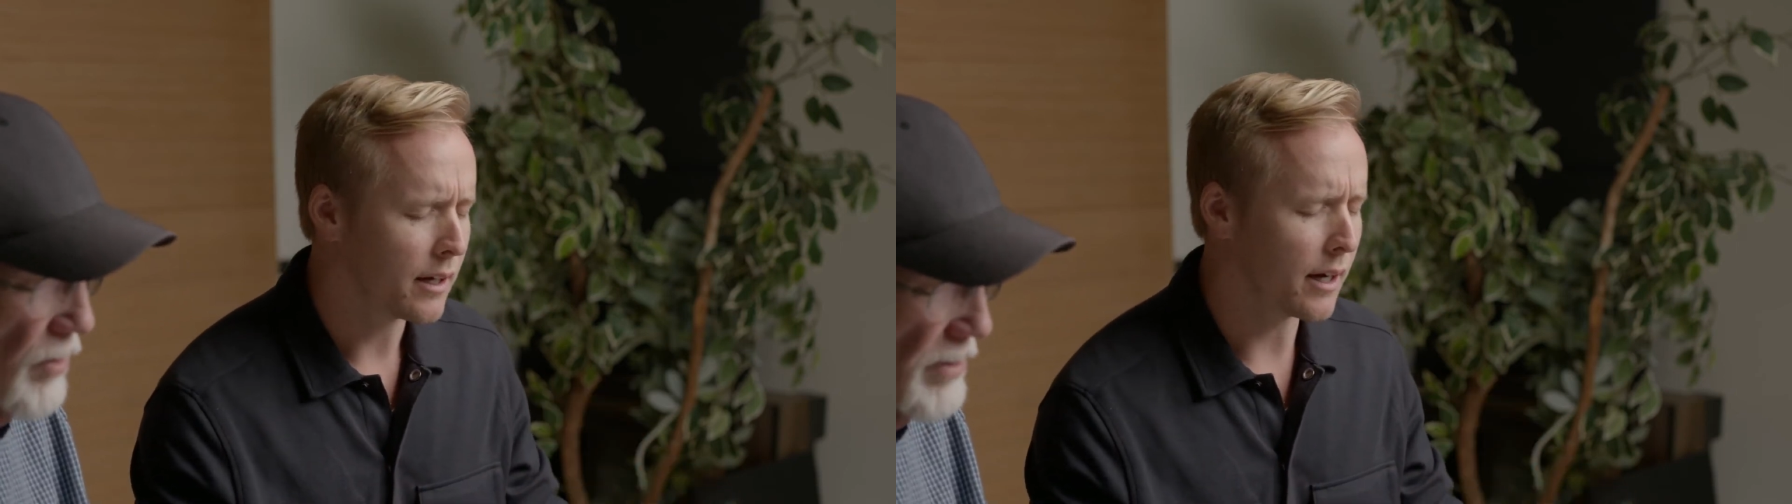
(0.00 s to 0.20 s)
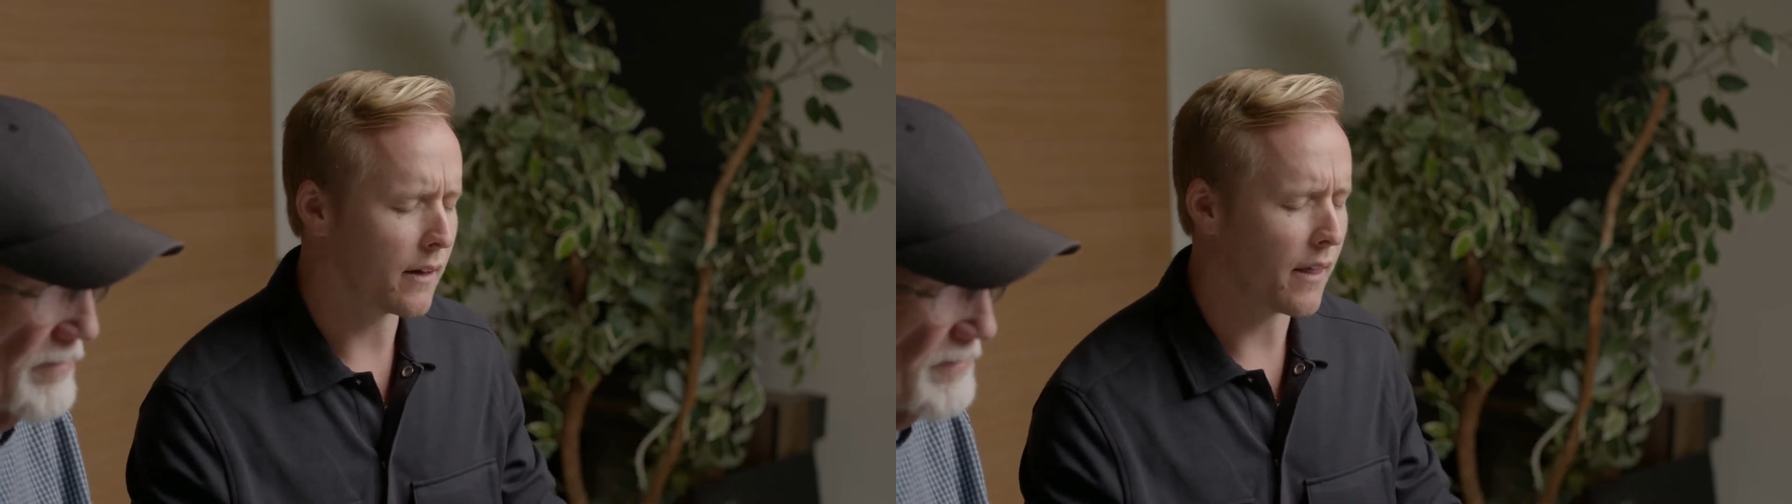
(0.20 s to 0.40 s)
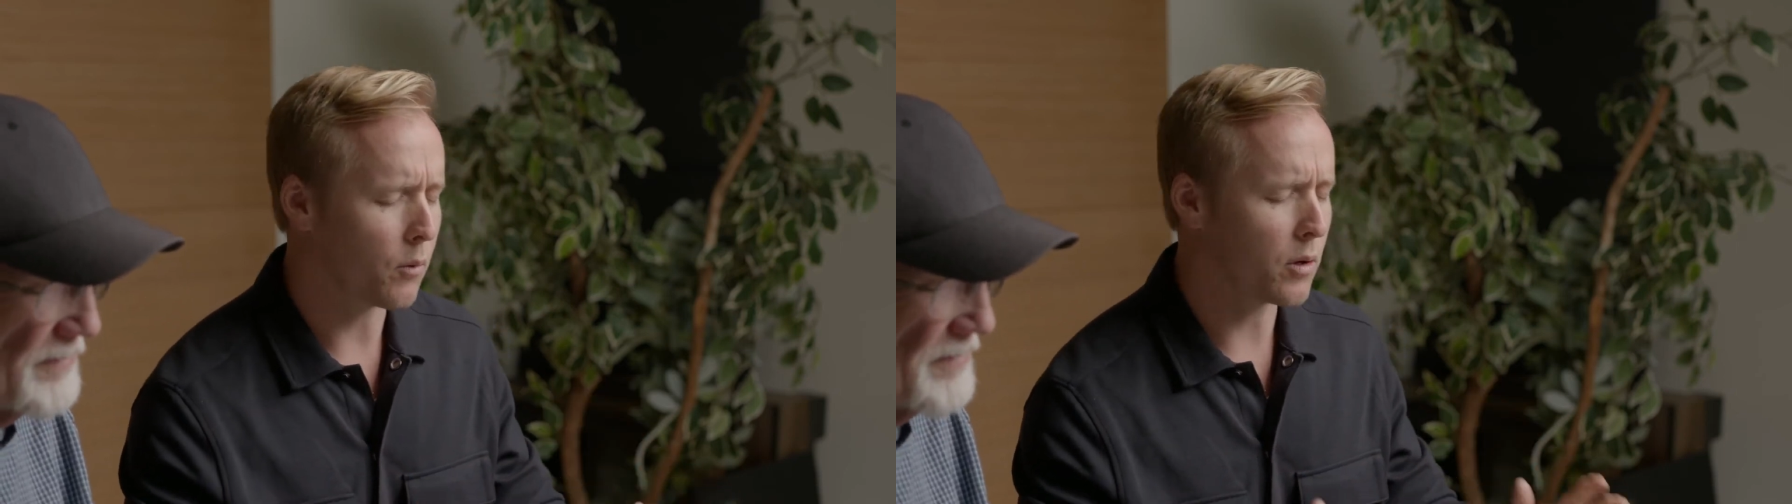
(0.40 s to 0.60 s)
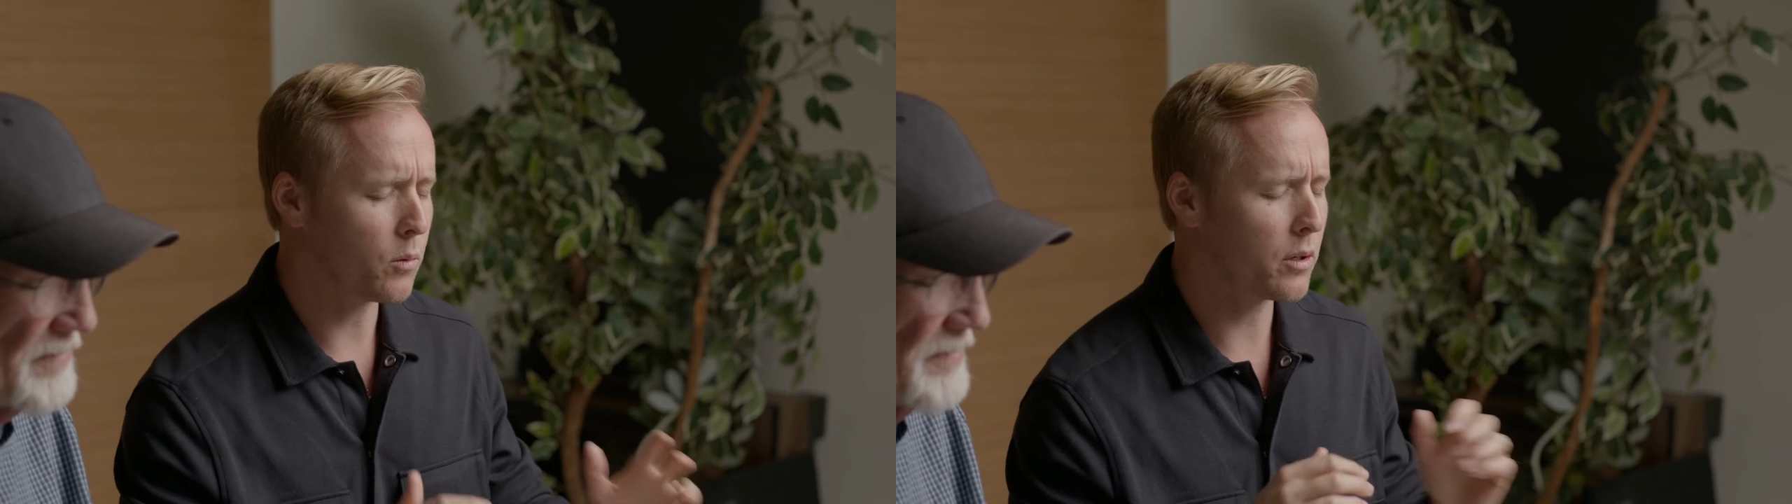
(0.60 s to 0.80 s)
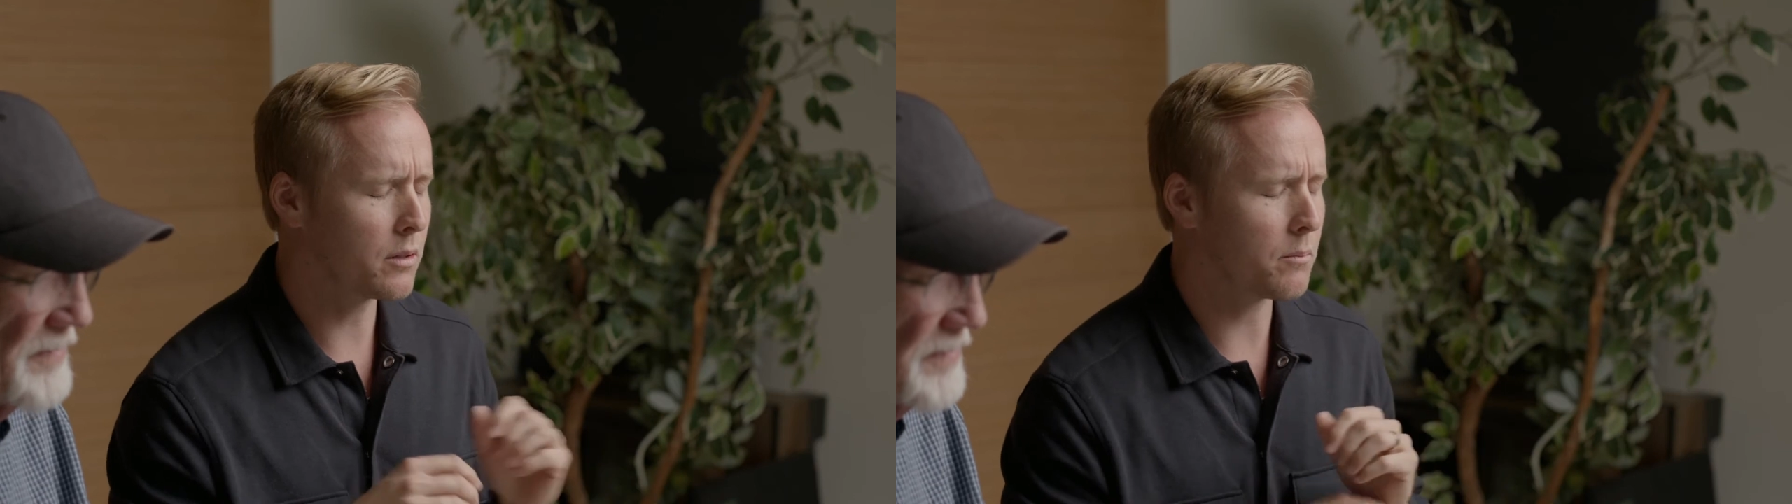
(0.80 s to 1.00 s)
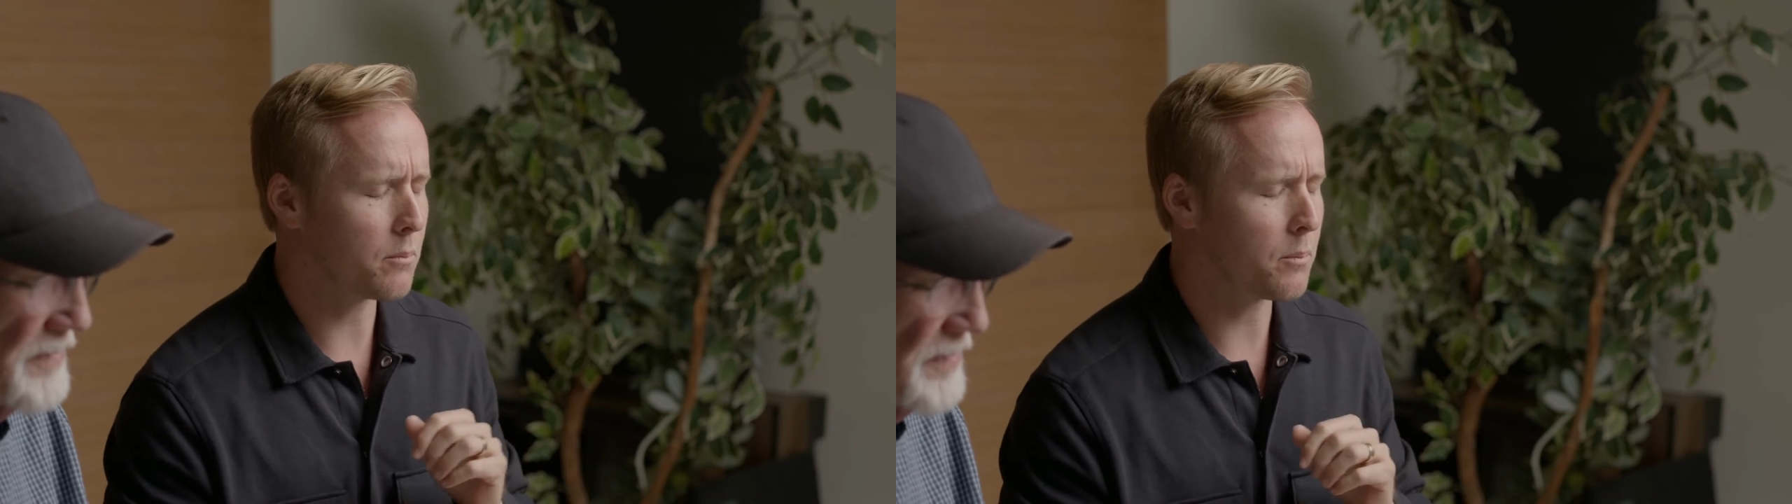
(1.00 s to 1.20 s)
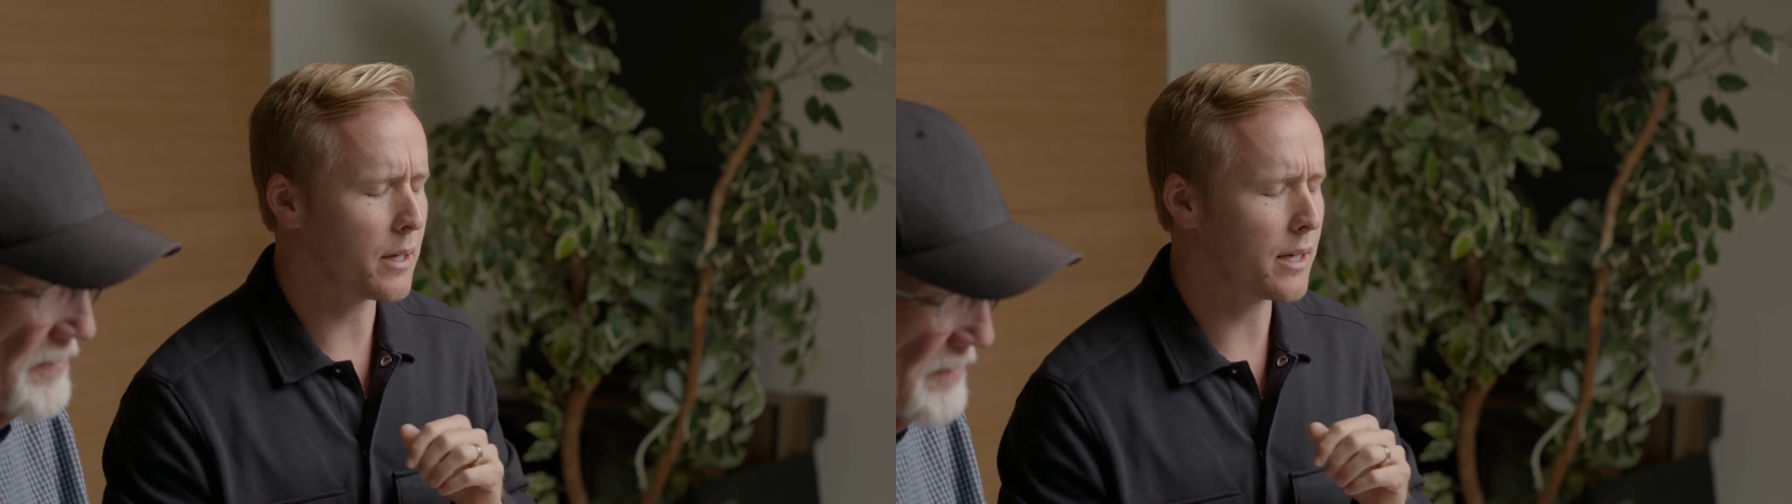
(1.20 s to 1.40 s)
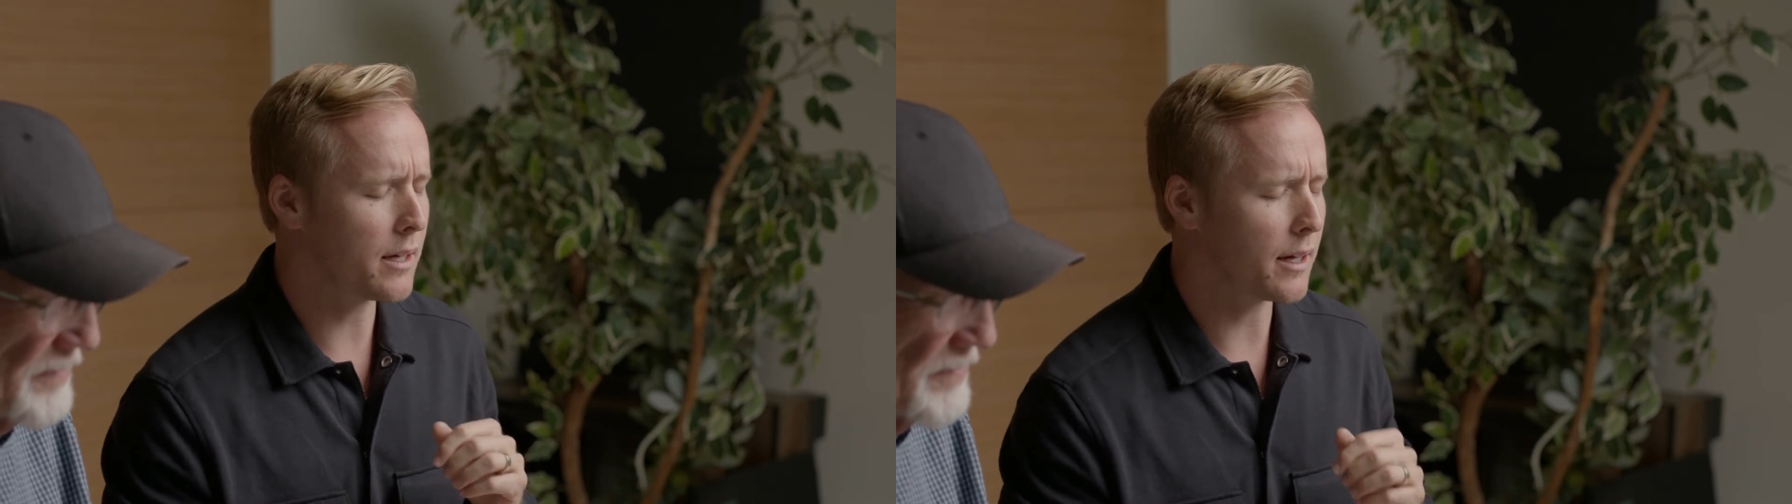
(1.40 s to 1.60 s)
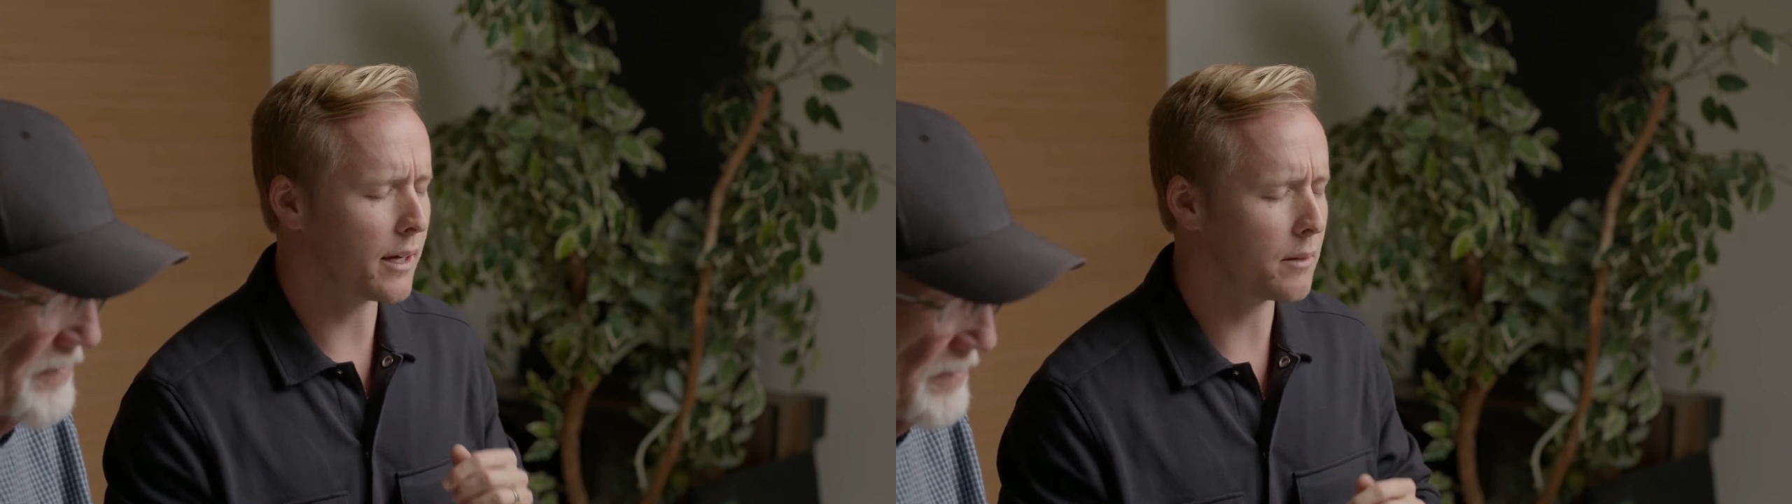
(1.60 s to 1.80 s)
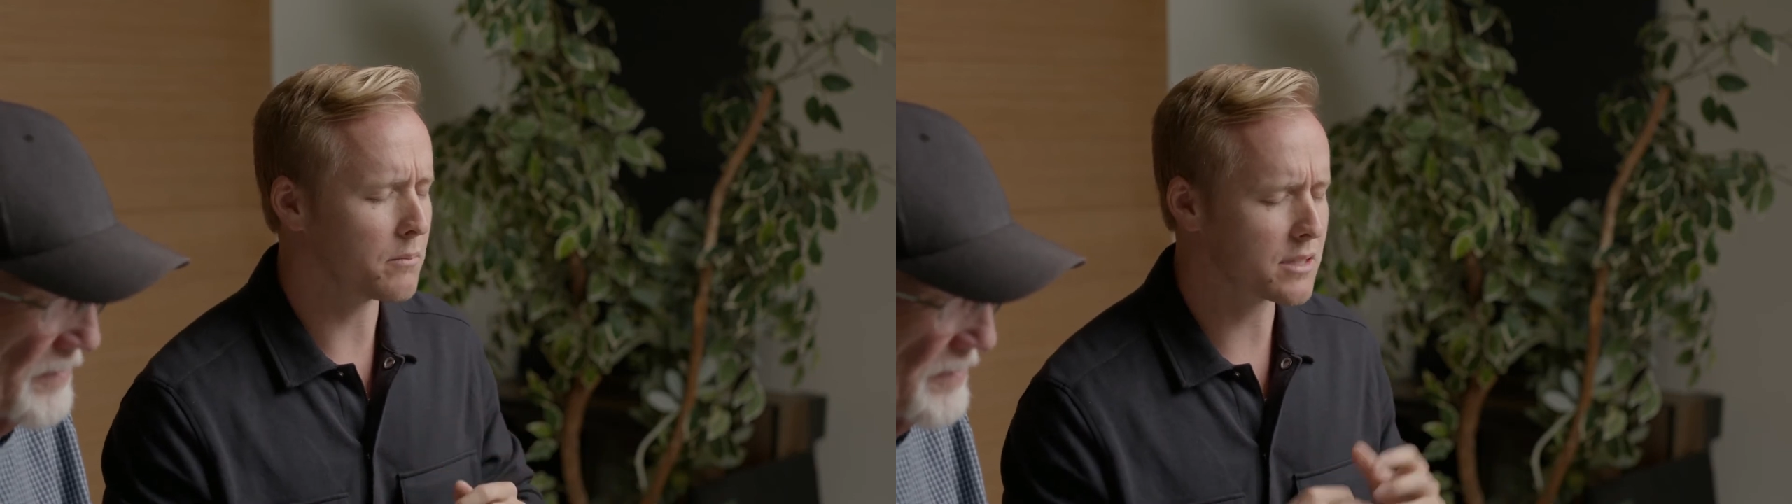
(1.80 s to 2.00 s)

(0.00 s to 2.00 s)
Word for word: uh, that we wouldn't be um,